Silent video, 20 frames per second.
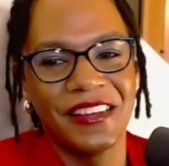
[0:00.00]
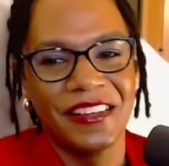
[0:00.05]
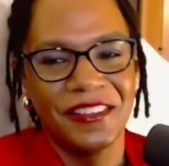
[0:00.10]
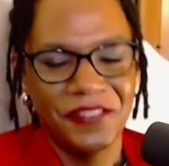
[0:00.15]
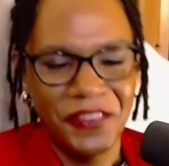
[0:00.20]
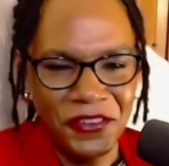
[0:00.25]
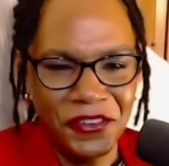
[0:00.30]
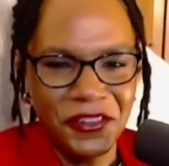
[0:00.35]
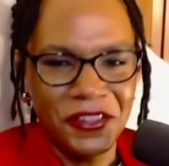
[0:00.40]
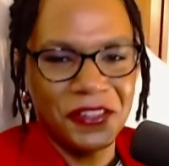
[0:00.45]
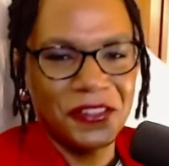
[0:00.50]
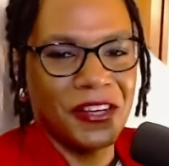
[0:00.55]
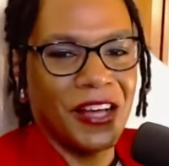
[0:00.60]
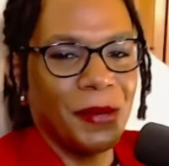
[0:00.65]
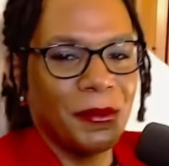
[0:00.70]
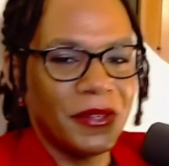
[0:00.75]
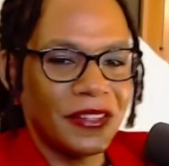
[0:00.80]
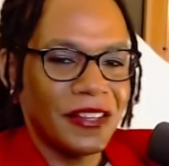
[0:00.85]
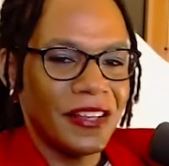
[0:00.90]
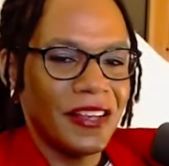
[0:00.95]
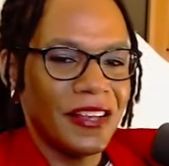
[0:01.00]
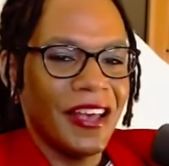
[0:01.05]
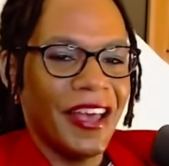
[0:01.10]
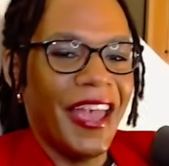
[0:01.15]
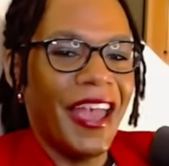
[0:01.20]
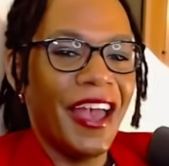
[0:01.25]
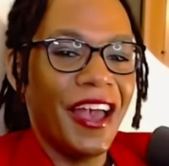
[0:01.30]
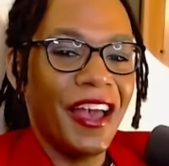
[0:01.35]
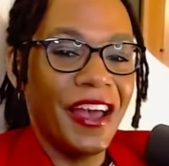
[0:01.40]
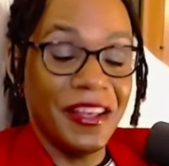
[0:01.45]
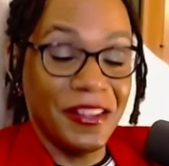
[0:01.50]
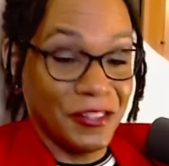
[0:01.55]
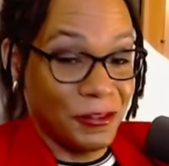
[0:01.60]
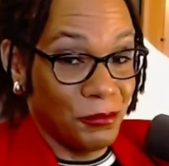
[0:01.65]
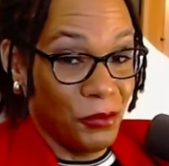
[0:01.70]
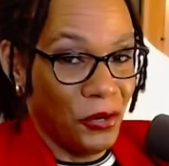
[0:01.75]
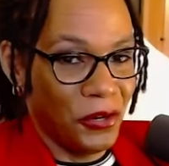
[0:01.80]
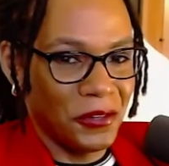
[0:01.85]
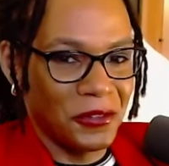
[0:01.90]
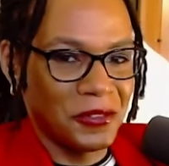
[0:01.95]
Very good comment. Ah, it's
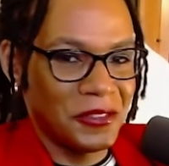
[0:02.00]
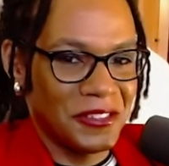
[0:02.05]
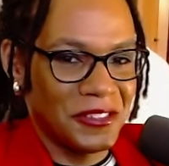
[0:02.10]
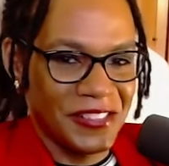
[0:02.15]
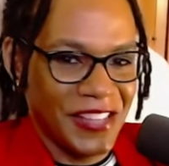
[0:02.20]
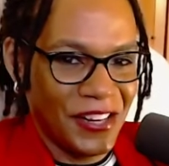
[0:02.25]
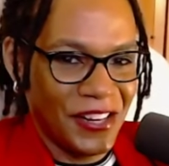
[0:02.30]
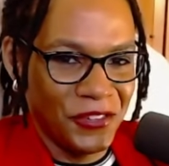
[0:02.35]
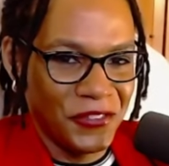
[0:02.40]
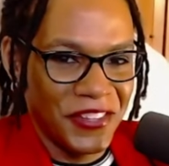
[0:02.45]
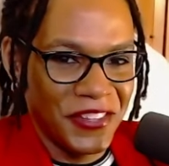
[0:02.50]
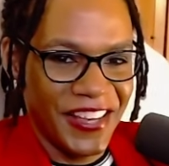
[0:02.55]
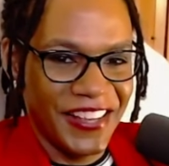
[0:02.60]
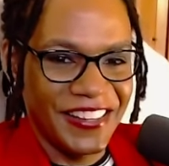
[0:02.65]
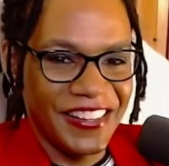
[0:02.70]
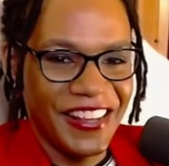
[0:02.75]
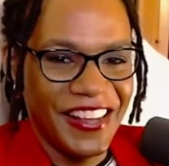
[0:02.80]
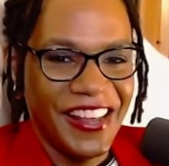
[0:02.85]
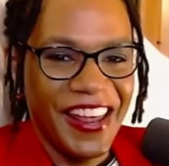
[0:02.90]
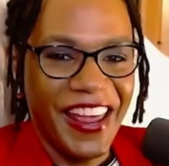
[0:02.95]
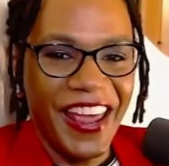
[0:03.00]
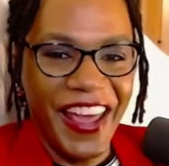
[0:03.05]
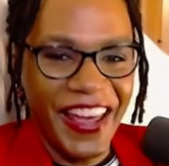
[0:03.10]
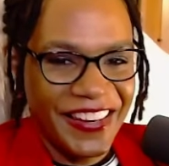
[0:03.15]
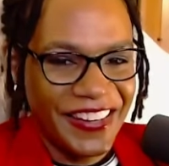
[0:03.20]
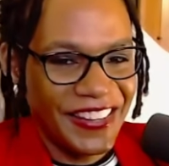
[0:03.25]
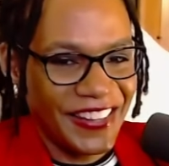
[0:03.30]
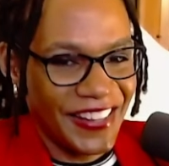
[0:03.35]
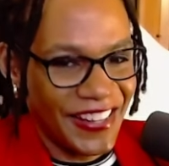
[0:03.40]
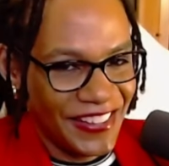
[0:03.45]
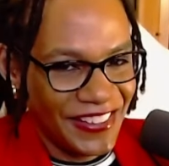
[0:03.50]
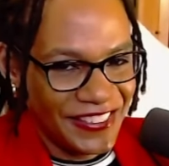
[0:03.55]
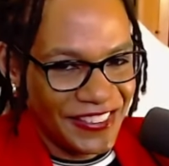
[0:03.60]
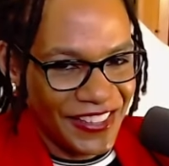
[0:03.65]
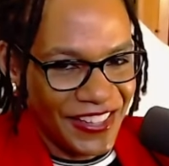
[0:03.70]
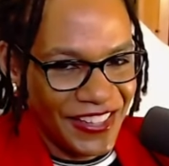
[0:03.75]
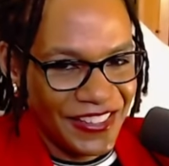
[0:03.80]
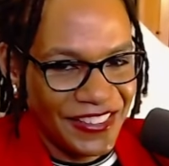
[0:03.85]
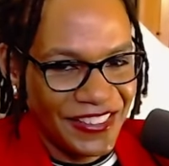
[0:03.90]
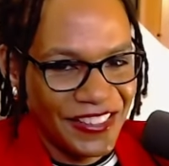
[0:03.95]
morphs, it's not over yet. And like you
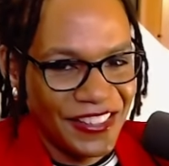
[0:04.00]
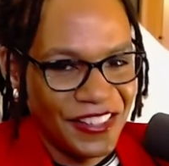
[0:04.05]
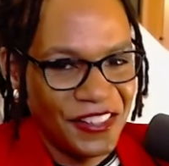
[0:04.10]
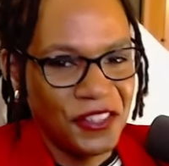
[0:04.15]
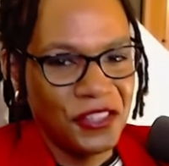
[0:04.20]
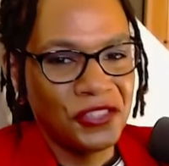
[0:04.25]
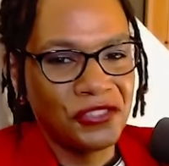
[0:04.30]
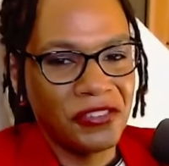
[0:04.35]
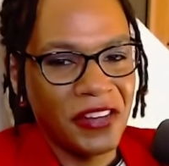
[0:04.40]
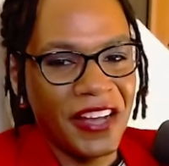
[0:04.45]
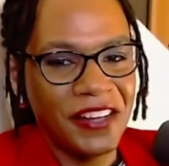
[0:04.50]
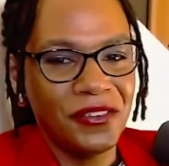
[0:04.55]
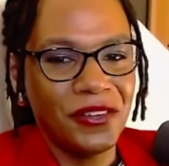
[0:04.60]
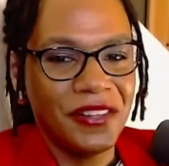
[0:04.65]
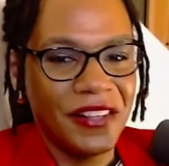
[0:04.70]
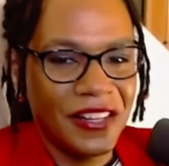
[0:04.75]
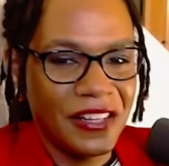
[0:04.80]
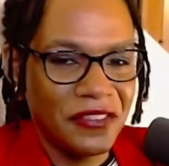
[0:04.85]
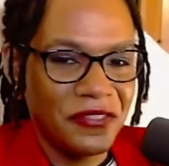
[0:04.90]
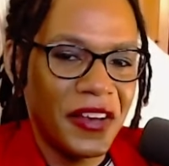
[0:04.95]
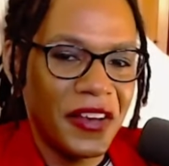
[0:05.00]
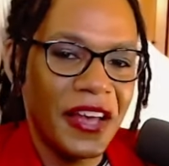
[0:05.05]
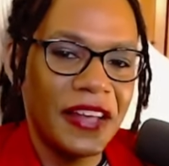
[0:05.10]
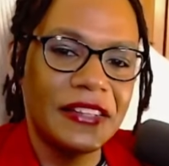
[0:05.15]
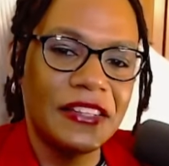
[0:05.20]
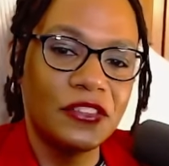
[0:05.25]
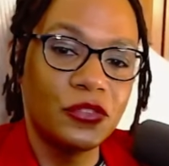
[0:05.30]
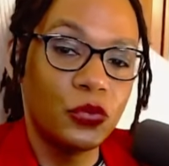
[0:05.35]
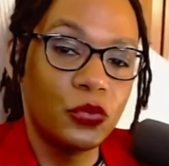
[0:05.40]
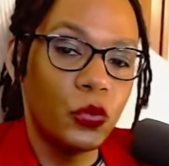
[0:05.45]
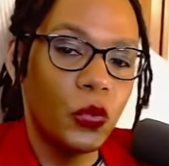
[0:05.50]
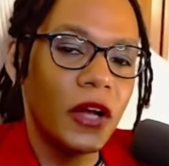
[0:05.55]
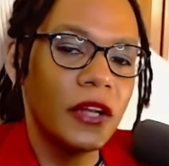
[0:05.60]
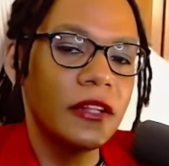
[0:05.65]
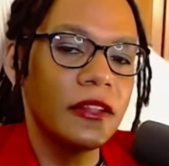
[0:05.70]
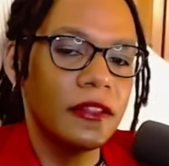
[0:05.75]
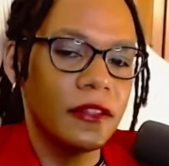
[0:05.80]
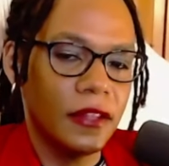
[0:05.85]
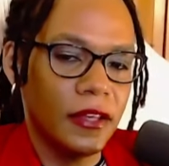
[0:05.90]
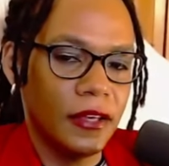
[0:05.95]
said, try to identify at least one
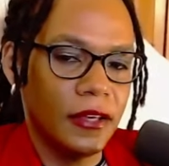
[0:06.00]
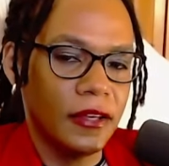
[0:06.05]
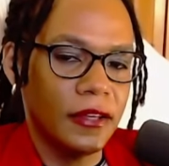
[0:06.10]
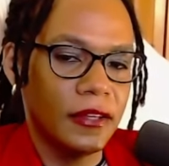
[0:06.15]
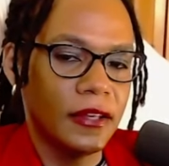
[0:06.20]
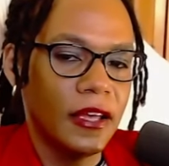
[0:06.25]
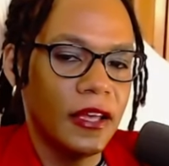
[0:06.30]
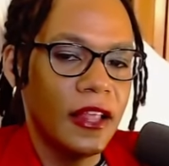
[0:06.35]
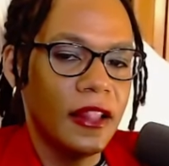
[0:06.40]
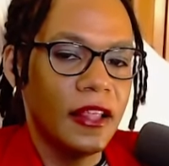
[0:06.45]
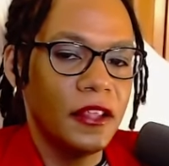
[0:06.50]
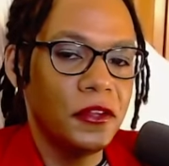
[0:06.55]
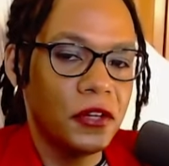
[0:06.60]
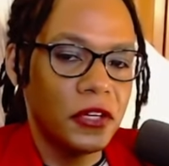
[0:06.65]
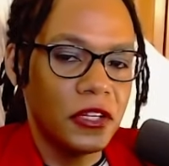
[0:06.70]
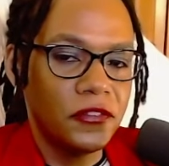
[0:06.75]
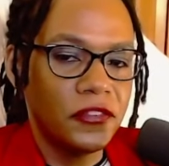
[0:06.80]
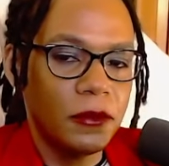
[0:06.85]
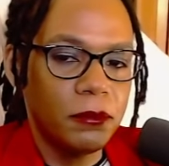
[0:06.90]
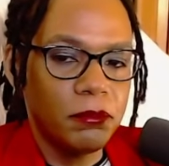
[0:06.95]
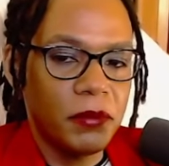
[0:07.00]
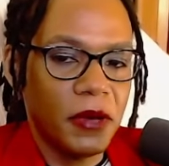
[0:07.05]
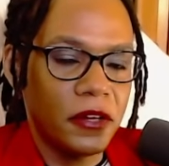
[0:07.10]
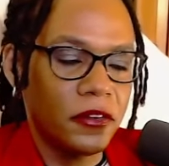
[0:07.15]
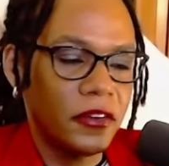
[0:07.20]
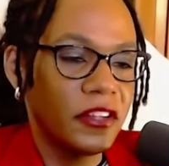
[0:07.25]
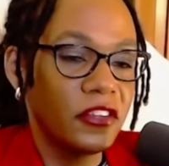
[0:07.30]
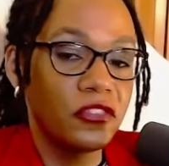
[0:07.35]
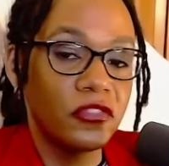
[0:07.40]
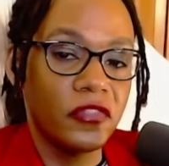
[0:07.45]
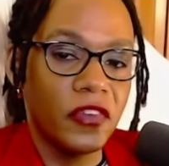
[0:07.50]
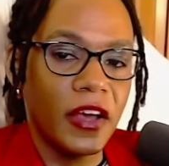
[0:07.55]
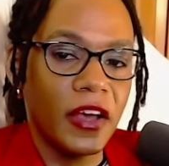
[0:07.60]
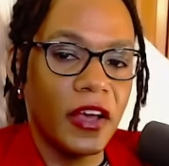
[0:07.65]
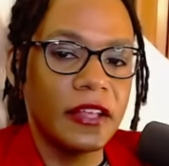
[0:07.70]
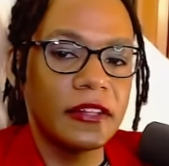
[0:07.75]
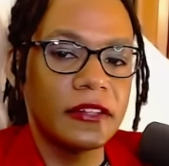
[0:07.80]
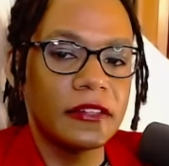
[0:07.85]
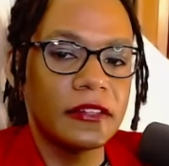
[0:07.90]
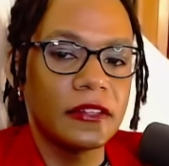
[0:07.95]
thing that you could have done better in each fight.
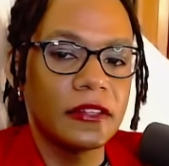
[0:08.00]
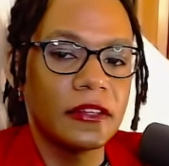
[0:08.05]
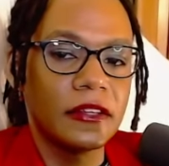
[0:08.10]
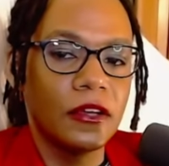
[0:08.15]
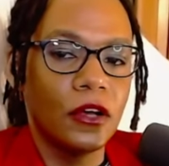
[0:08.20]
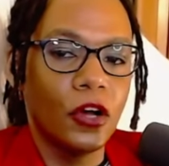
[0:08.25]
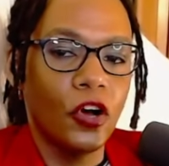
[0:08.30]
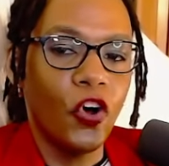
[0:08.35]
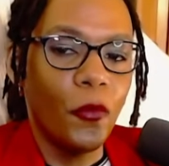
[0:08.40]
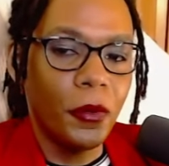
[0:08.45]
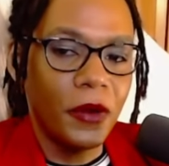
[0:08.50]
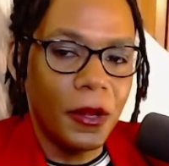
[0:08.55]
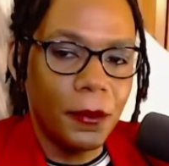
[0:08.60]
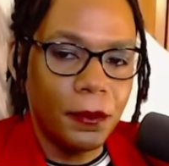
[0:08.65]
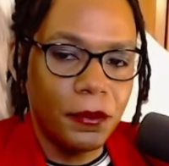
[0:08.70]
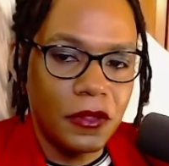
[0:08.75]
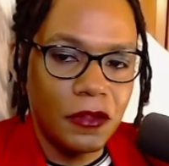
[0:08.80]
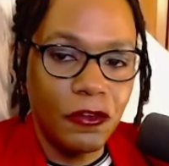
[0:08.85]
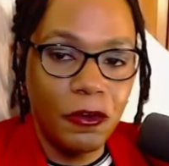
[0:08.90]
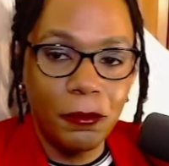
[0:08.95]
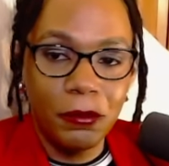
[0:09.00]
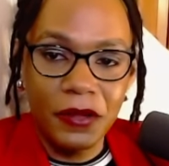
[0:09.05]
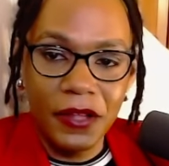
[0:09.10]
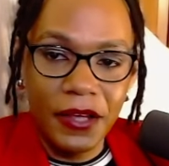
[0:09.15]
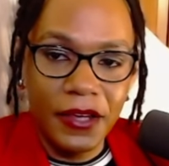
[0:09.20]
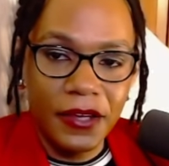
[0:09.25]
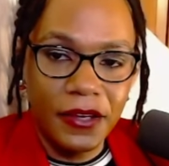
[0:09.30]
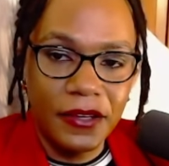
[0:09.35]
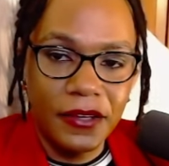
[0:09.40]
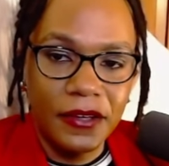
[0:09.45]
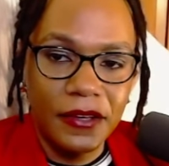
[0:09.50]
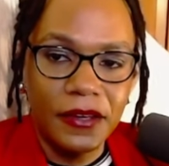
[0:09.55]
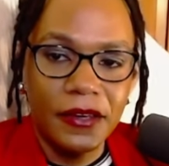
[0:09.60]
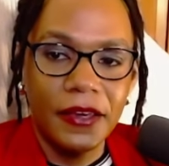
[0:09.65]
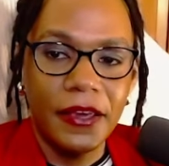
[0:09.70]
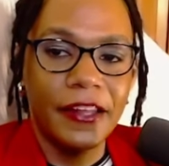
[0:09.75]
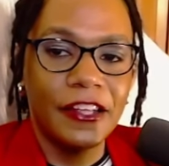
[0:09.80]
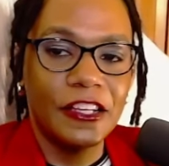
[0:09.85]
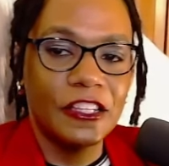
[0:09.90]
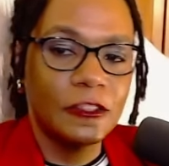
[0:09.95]
Open up the replay
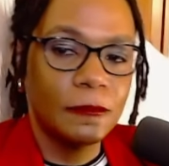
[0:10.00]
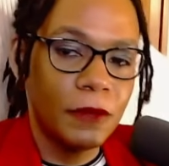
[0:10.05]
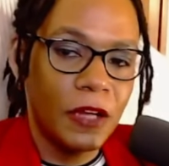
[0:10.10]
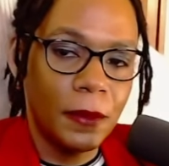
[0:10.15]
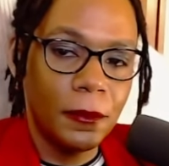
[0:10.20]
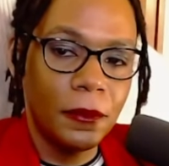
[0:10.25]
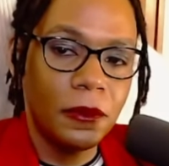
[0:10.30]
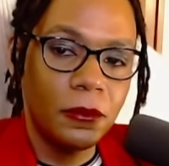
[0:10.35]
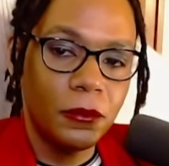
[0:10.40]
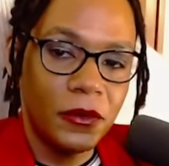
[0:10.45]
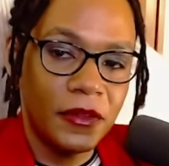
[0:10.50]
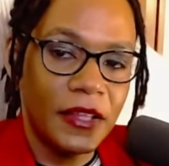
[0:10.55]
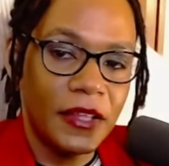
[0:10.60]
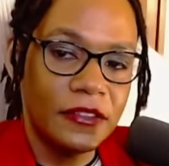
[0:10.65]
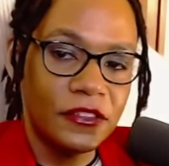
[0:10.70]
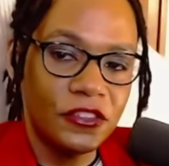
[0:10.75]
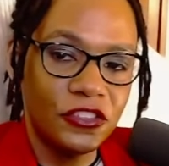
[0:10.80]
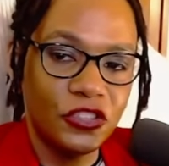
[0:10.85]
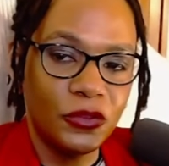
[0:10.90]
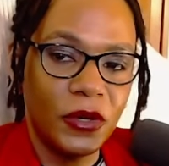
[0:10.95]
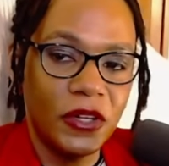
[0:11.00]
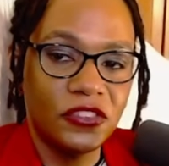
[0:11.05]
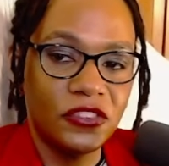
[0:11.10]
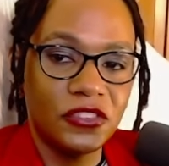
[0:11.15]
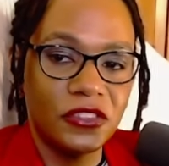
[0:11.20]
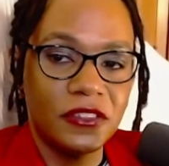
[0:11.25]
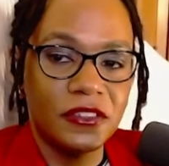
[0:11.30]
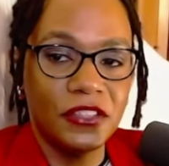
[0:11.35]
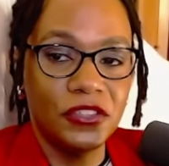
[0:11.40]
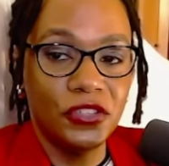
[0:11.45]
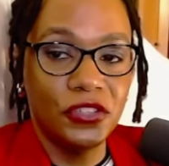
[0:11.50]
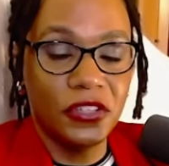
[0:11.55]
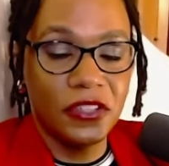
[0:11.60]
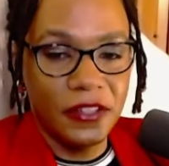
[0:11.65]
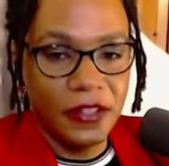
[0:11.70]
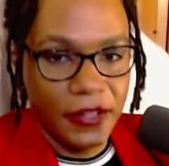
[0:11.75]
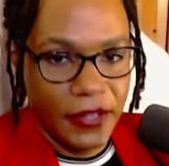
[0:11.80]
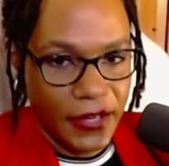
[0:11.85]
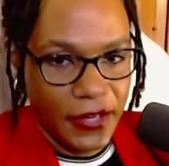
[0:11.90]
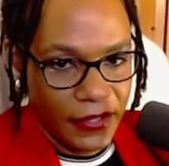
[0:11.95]
and experiment with that situation that you couldn't
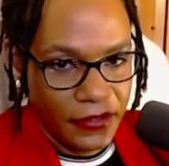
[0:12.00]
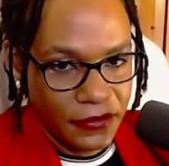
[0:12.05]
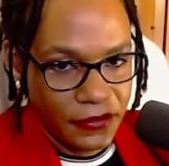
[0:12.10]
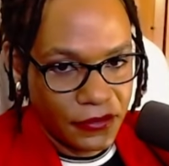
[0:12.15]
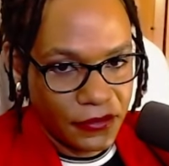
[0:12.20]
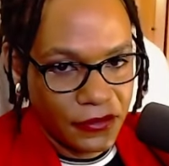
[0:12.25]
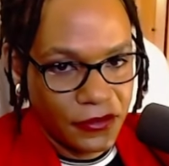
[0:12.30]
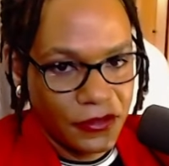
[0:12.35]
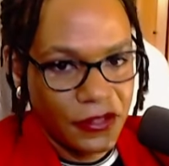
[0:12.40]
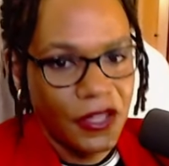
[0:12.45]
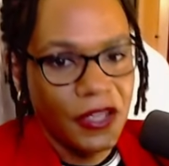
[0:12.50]
handle.